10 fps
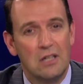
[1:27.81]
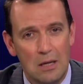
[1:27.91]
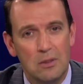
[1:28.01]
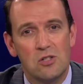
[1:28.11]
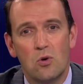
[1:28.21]

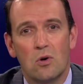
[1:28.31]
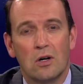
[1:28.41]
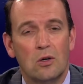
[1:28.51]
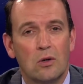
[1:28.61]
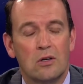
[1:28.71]
keep
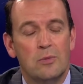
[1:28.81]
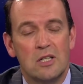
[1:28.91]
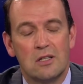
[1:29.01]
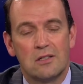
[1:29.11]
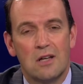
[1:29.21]
score in order to
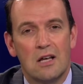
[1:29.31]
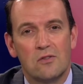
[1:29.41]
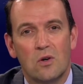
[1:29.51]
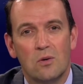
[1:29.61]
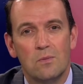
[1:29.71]
be successful.